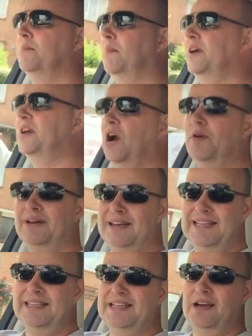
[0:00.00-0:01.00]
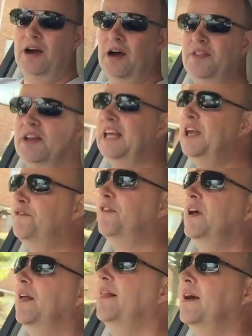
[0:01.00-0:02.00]
My current lease car, the Leaf,
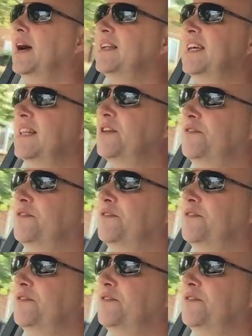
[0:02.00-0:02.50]
has had